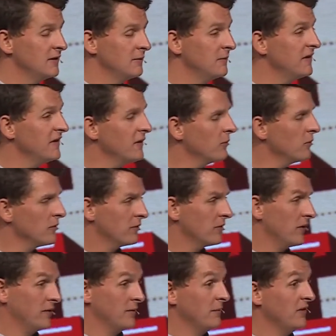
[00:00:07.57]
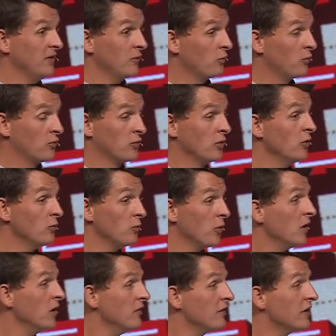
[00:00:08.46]
meaning that we're, the root
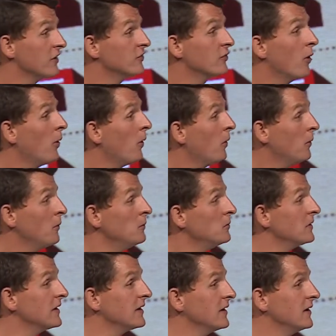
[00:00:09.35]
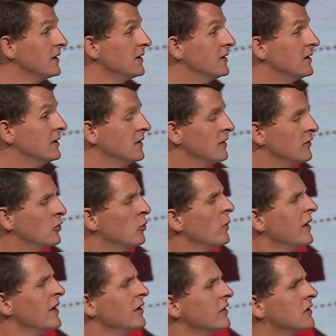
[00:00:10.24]
word of it is holy. That
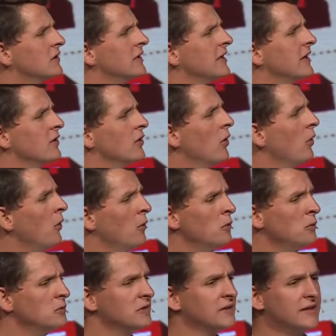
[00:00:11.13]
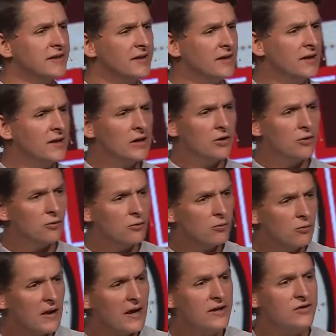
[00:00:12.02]
we are declared holy,
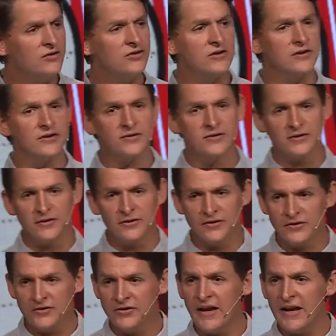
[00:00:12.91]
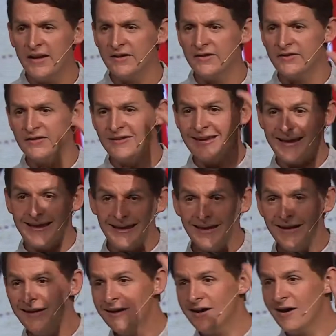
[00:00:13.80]
righteous saints
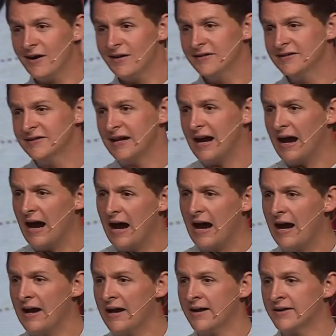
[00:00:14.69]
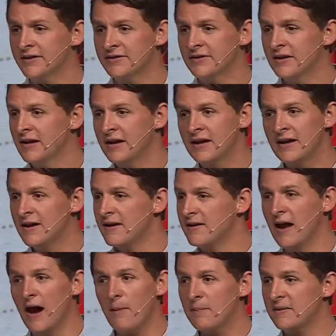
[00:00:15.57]
in God's eyes,
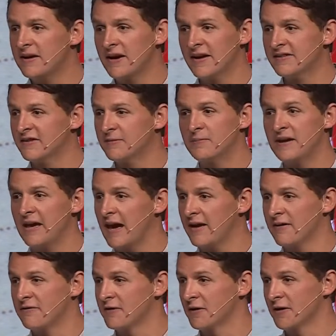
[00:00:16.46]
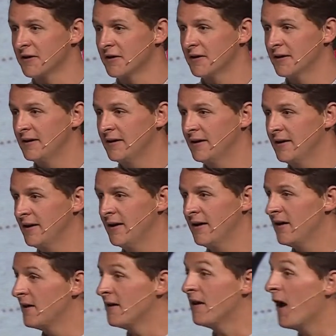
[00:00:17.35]
not because of behavior,
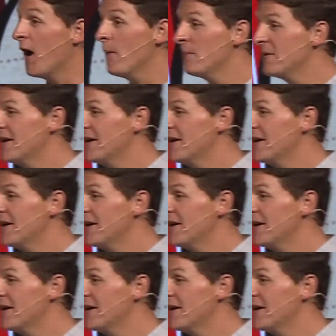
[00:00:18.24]
not